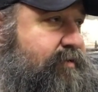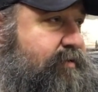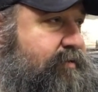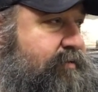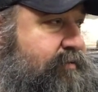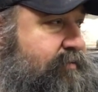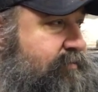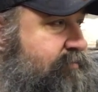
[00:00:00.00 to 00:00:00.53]

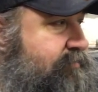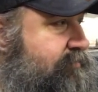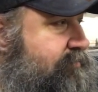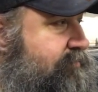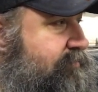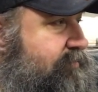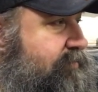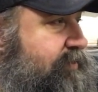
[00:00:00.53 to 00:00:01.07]
Uh,
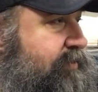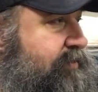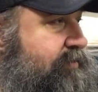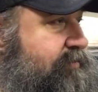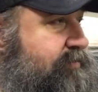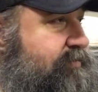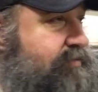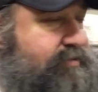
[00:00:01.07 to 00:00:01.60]

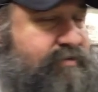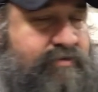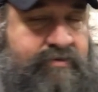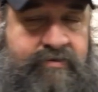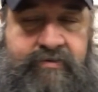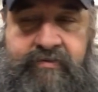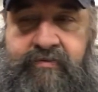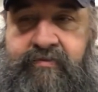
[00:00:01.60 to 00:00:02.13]
yeah,
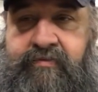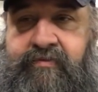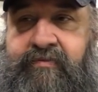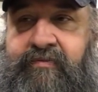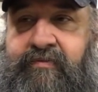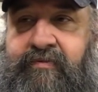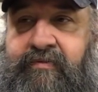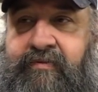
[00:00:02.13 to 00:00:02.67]
it's,
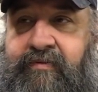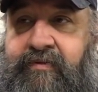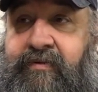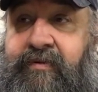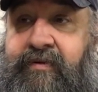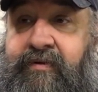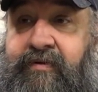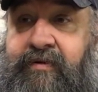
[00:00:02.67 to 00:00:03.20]

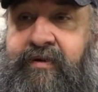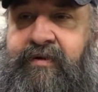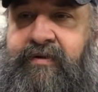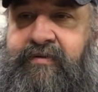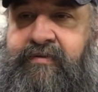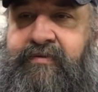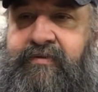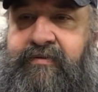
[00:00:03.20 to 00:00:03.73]
yeah,
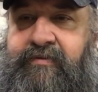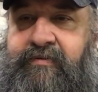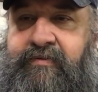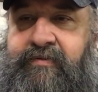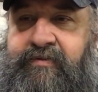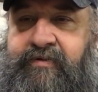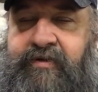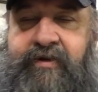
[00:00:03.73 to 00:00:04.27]
it's,
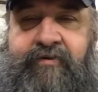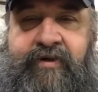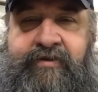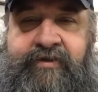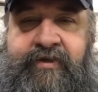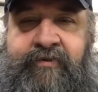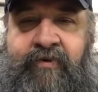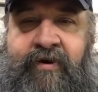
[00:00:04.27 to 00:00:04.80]
it's
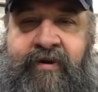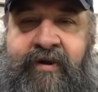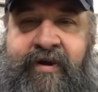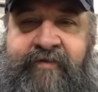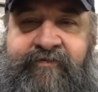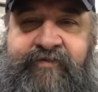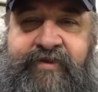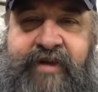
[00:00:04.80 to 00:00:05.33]
interesting where
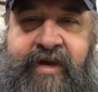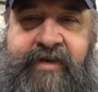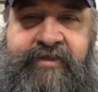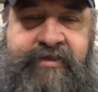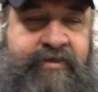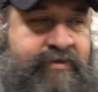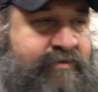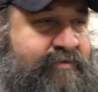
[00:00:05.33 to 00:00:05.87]
life
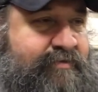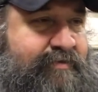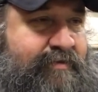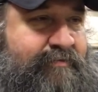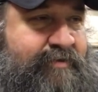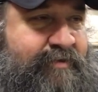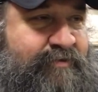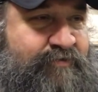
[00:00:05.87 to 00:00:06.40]
takes you. I
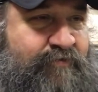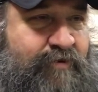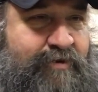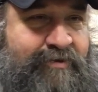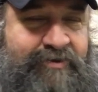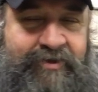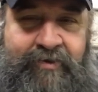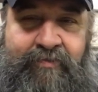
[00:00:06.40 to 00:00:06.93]
mean, as
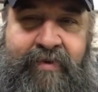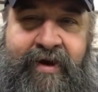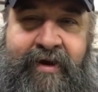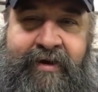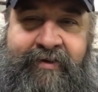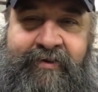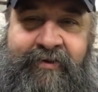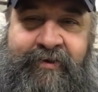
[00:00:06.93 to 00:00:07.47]
far as your
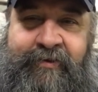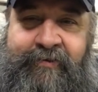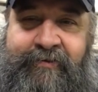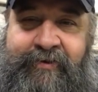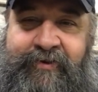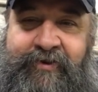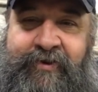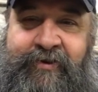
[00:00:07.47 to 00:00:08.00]
path, you know,
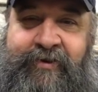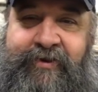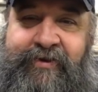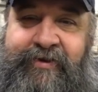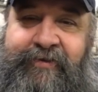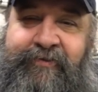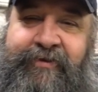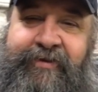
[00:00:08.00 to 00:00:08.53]
when you're
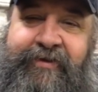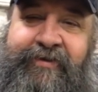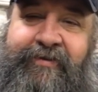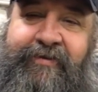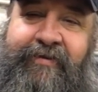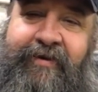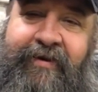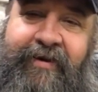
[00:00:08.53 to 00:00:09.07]
younger, you want to
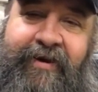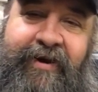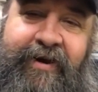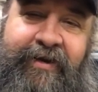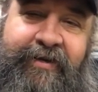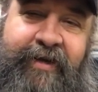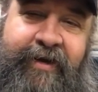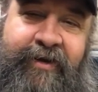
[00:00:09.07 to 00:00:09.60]

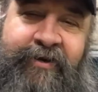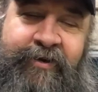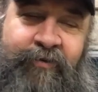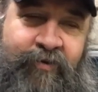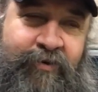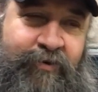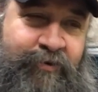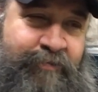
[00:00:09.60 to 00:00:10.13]
take on the
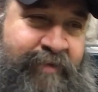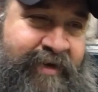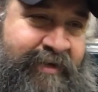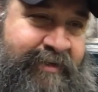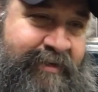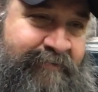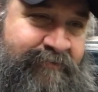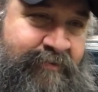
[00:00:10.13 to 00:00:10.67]
world and make
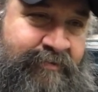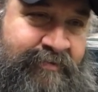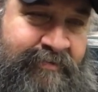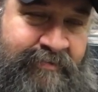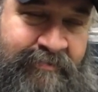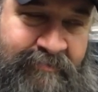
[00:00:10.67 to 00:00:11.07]
a difference